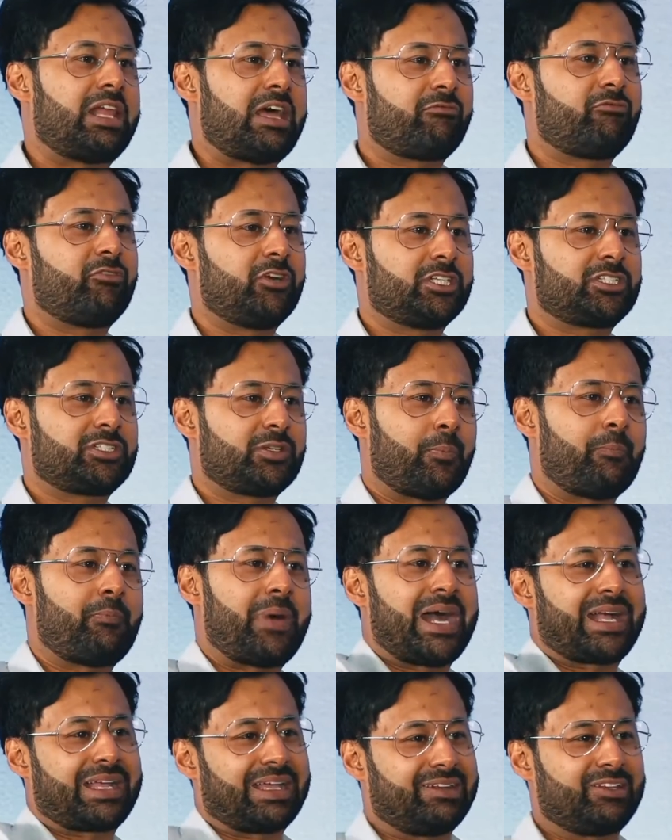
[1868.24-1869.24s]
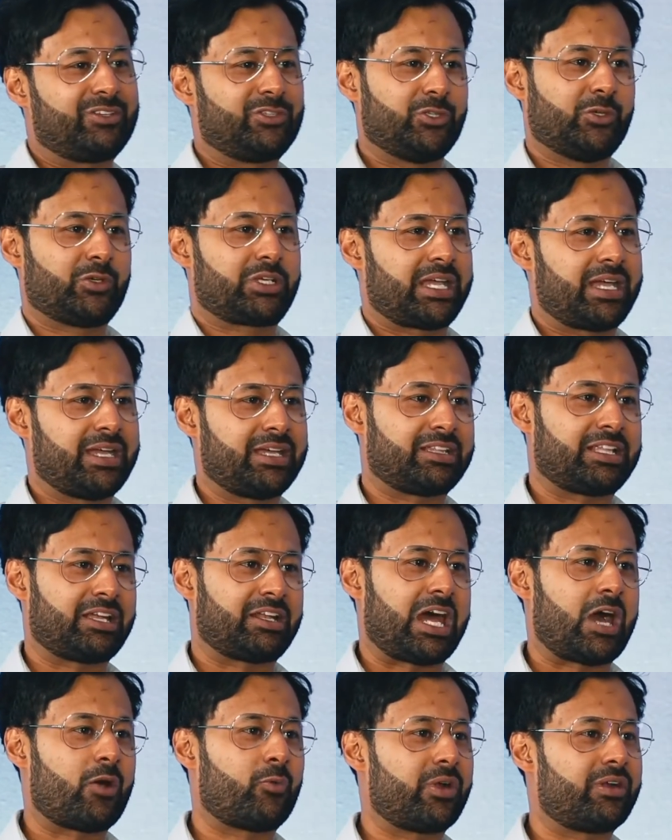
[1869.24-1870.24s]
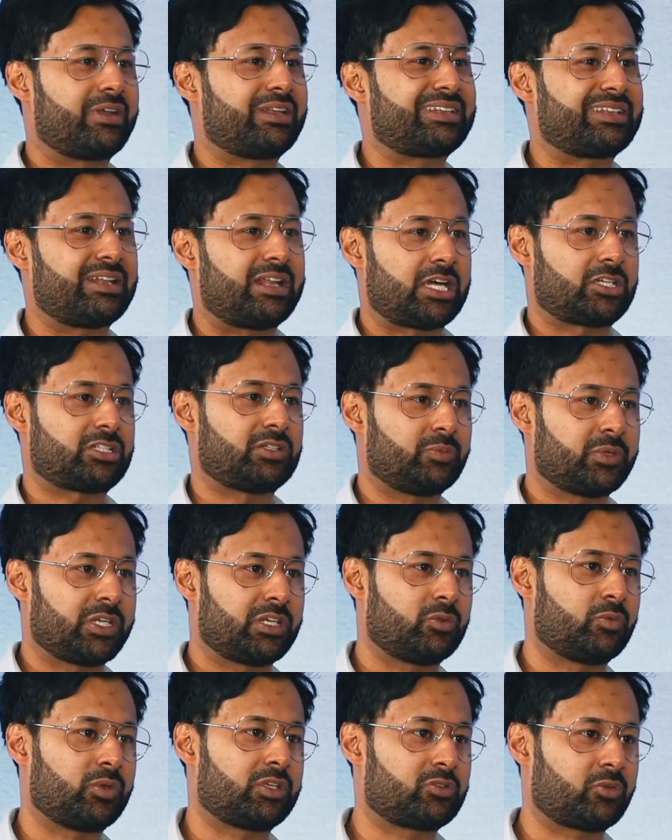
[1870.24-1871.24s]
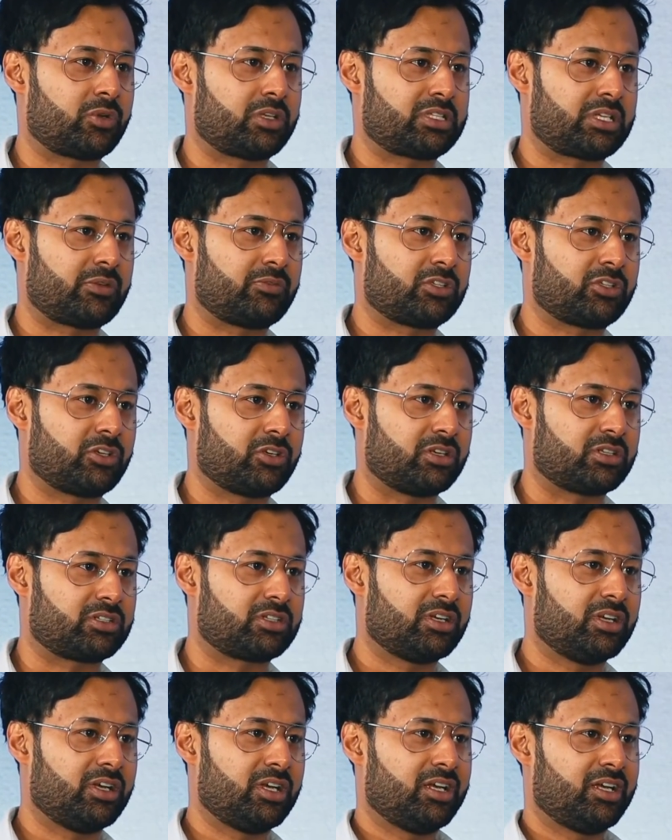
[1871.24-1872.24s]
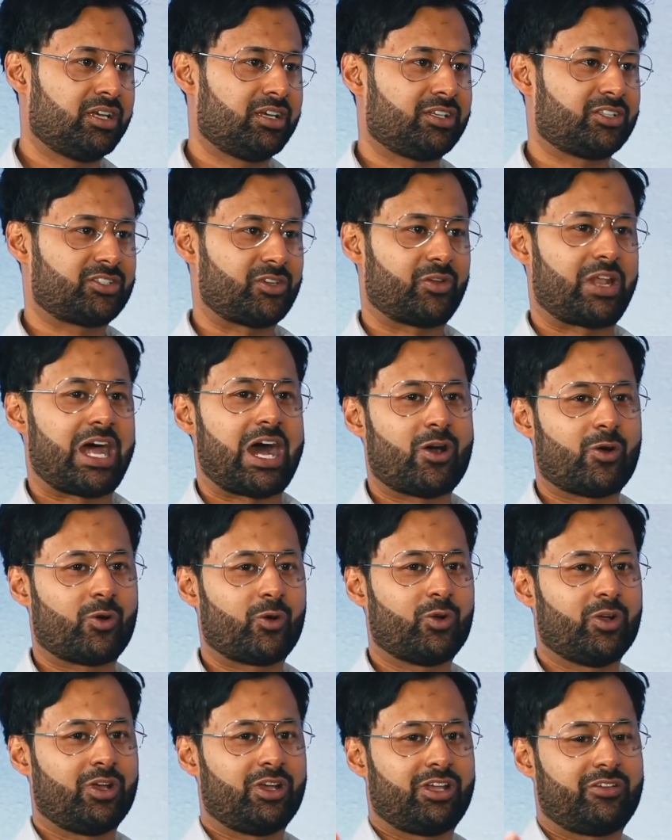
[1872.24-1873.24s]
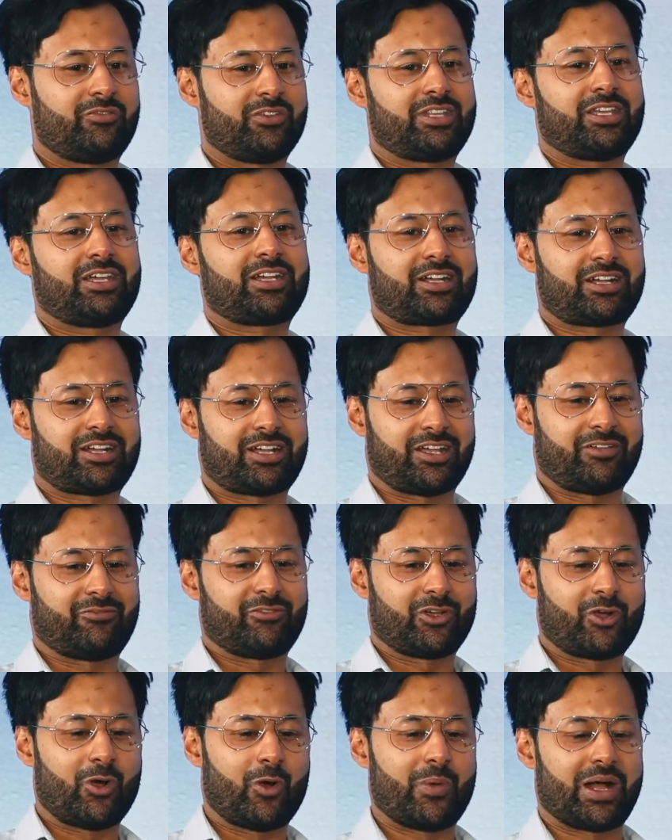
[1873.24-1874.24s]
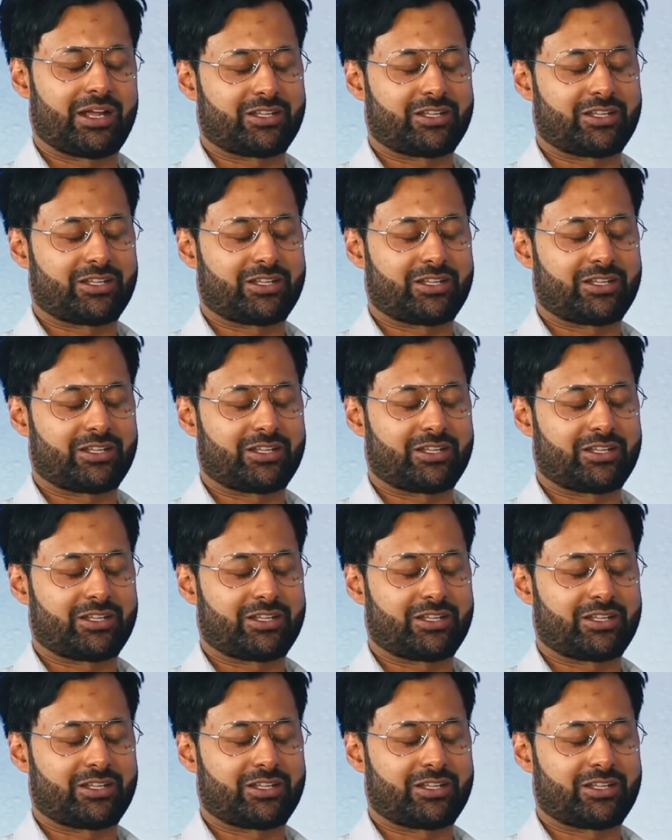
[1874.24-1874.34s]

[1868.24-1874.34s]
leverage back into UK that now we're international bidders with 27 units. So now if you go